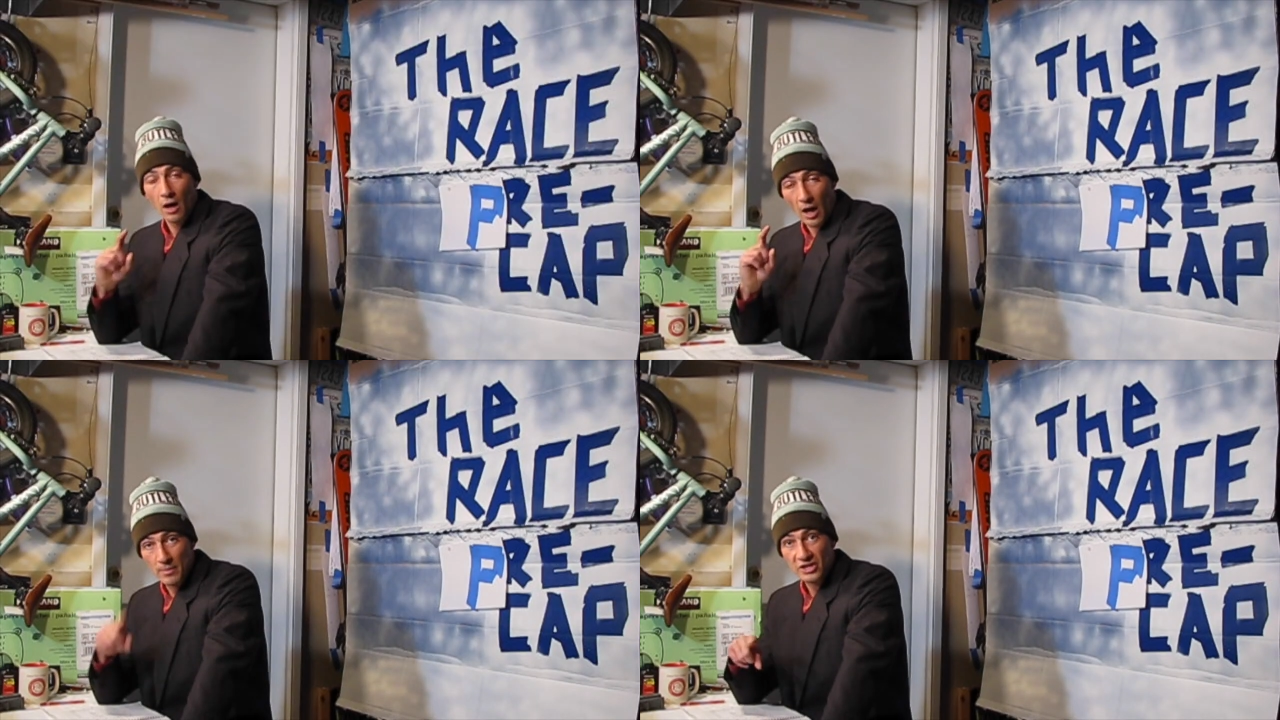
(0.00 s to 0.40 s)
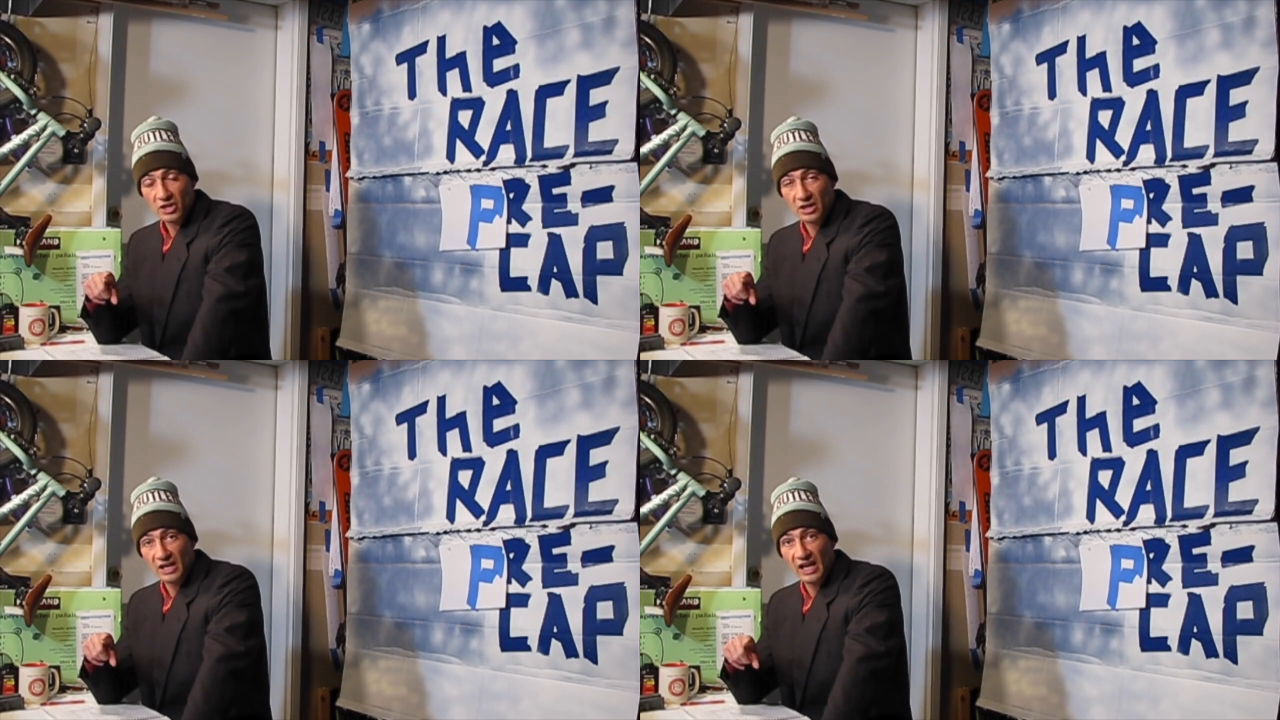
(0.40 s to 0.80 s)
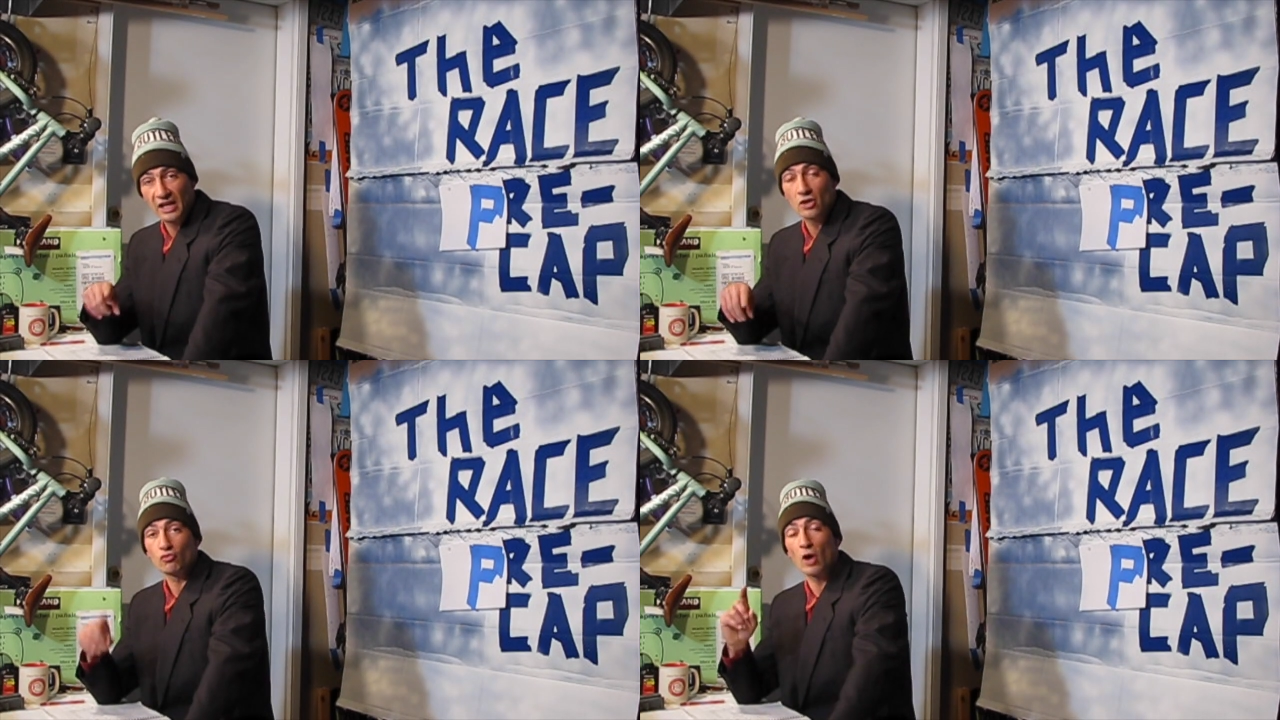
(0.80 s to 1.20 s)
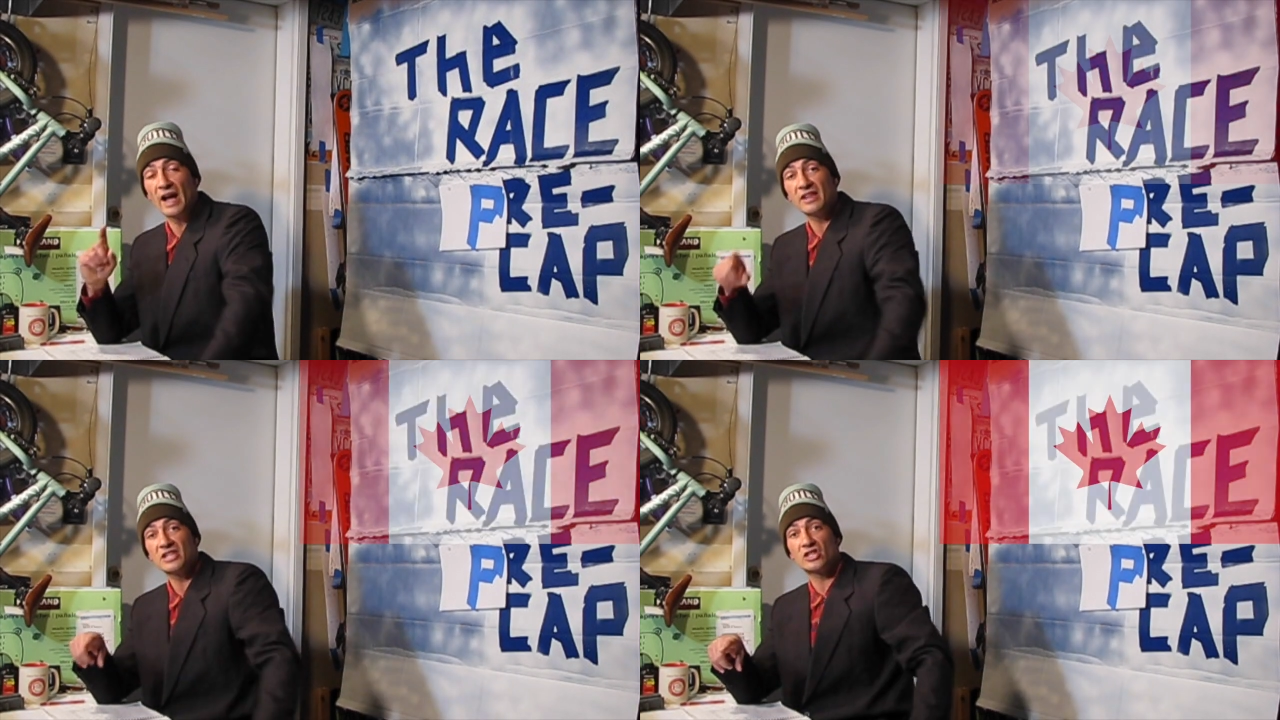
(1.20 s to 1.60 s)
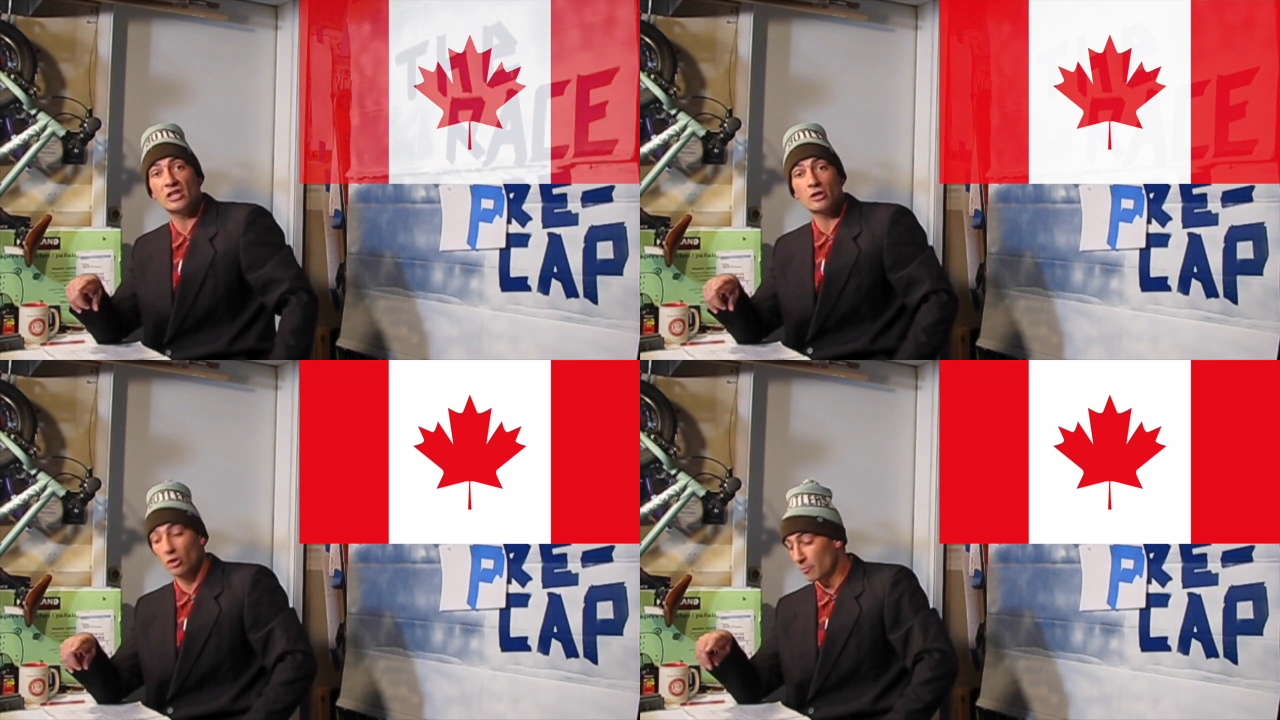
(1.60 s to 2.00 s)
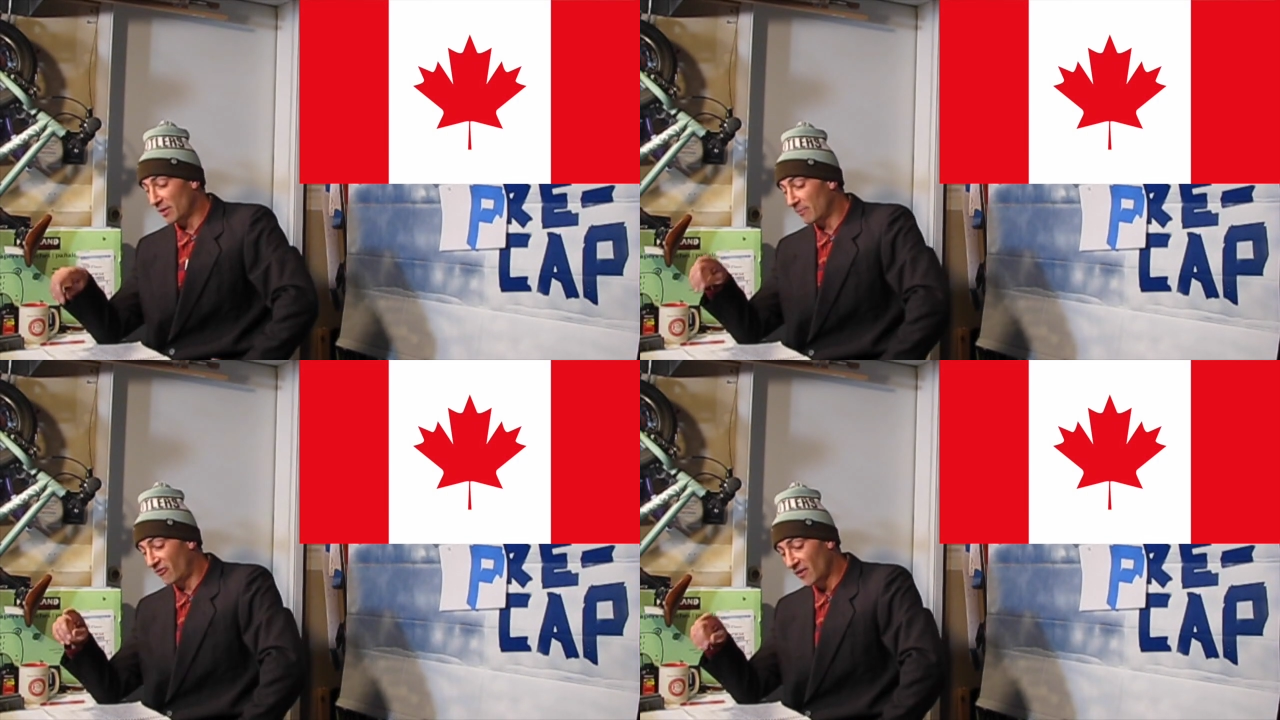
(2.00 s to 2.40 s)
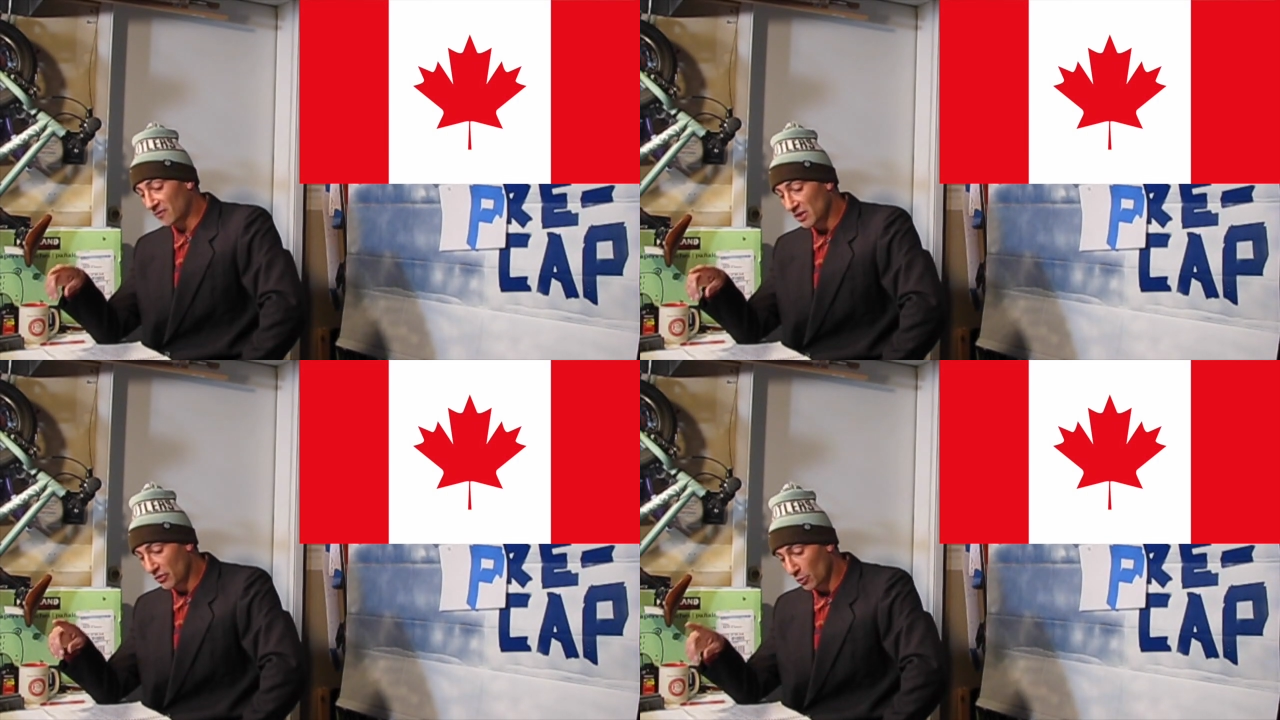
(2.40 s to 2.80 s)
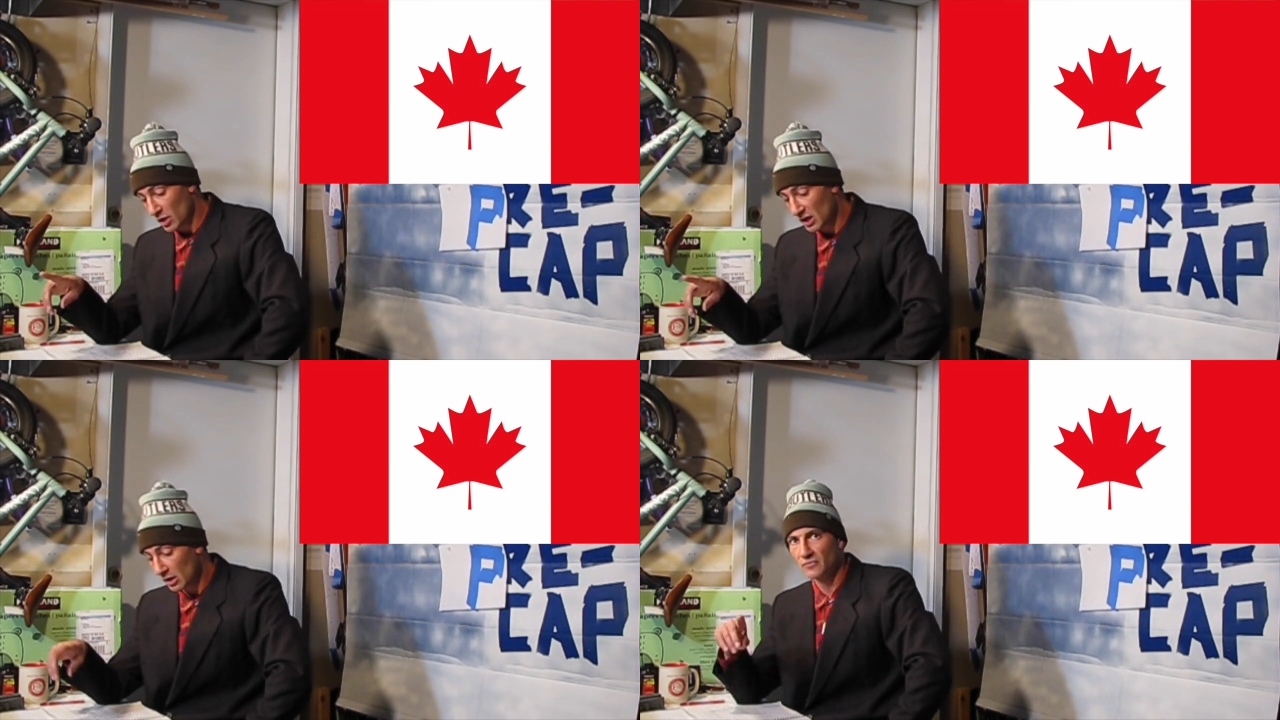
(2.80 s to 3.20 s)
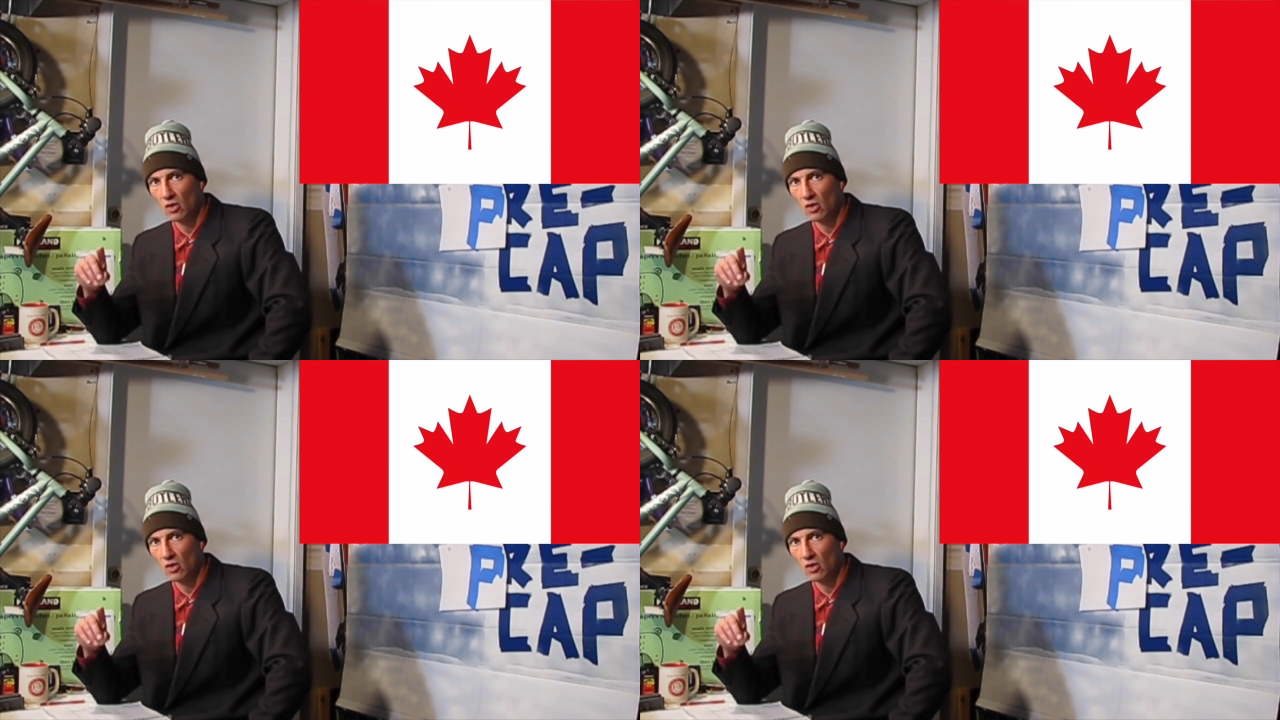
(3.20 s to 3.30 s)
I missed the Canadian, Riley Seeger, bib 53.